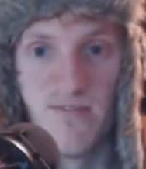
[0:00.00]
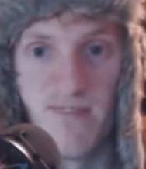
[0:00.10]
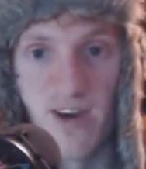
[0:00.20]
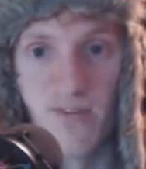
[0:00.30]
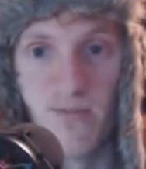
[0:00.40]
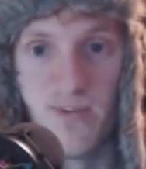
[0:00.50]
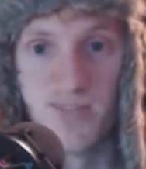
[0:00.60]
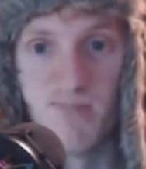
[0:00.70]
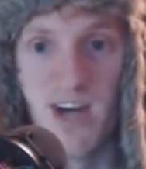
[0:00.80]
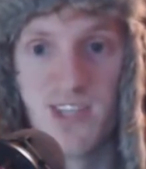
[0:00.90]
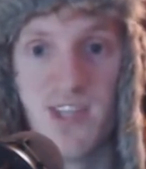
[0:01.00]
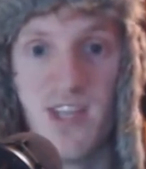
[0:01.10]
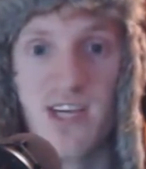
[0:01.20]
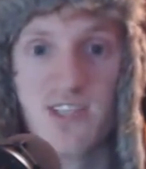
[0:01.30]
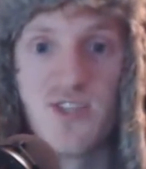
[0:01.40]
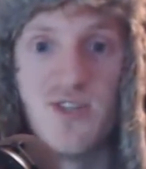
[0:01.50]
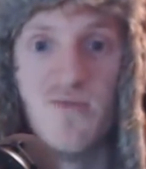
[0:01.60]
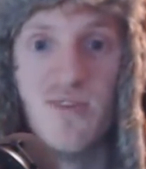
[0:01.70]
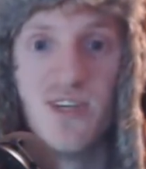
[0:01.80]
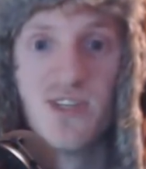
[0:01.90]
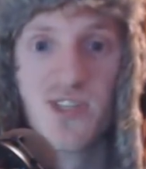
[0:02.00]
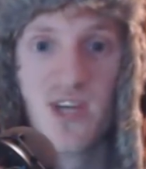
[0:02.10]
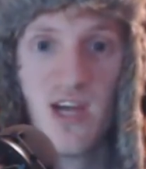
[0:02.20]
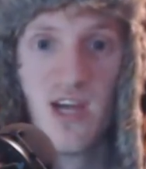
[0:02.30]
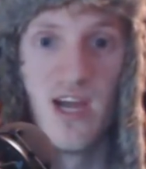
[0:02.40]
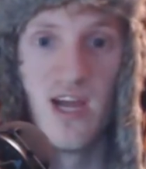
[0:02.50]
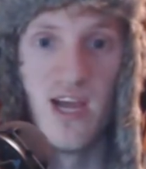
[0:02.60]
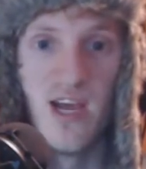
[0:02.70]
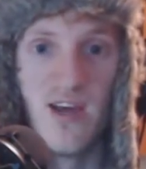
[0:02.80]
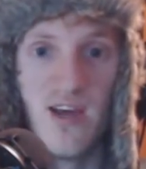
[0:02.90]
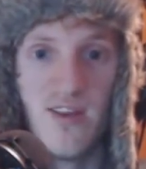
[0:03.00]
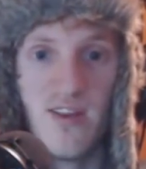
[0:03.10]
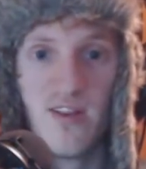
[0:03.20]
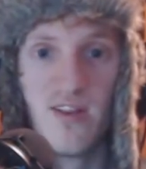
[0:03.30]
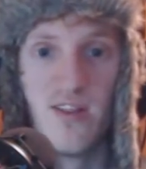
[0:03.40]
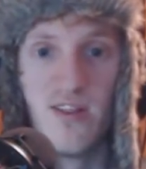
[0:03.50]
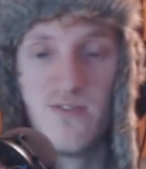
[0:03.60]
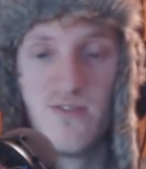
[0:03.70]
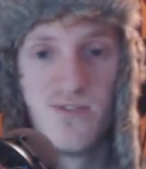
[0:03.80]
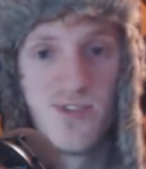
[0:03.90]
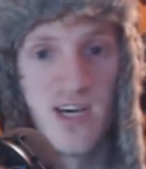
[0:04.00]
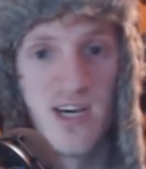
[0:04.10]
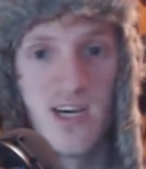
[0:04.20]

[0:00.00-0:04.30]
the final 3 spots in the next 2 weeks, and those